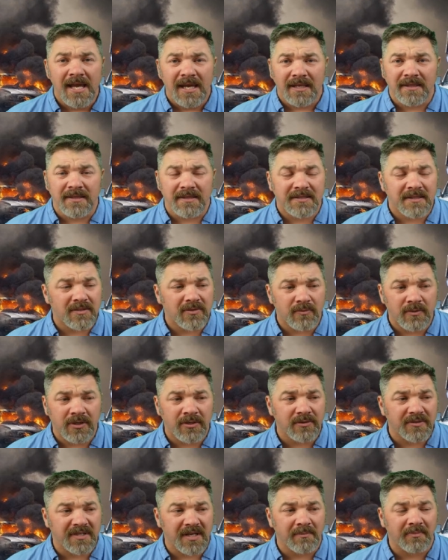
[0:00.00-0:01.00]
And this is when
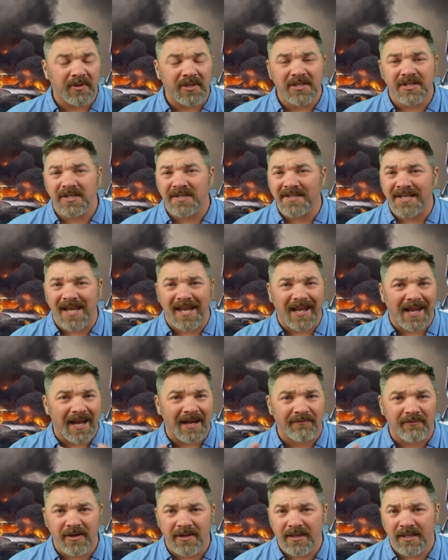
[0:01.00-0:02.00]
you simply just take
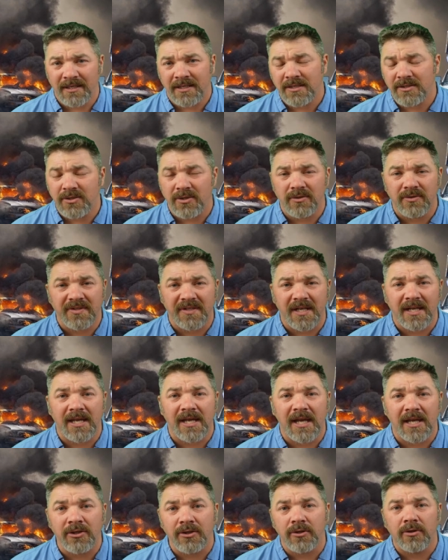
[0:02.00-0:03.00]
everything that you
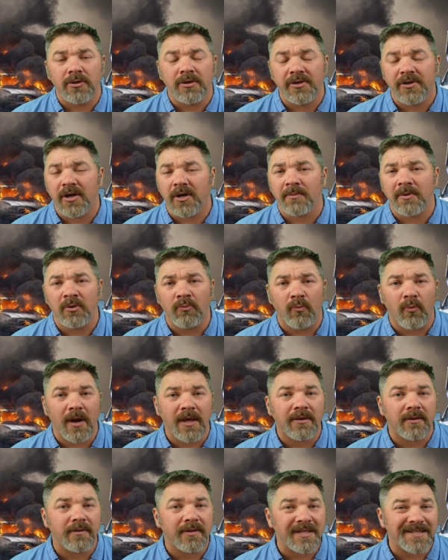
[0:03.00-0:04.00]
see and you determine
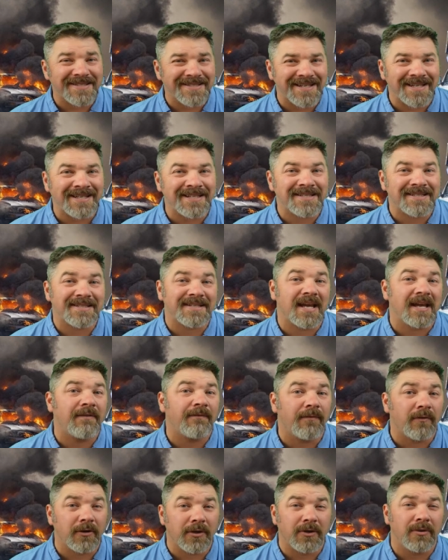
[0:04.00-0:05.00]
whether the scene is
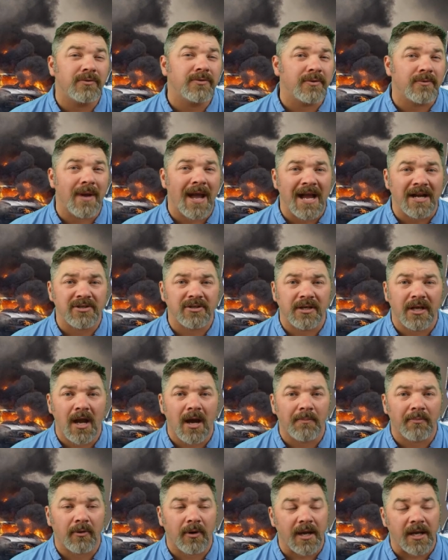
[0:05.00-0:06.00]
safe for you to actually
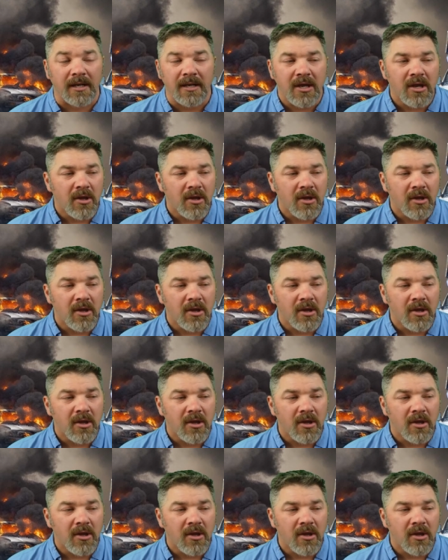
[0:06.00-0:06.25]
operate.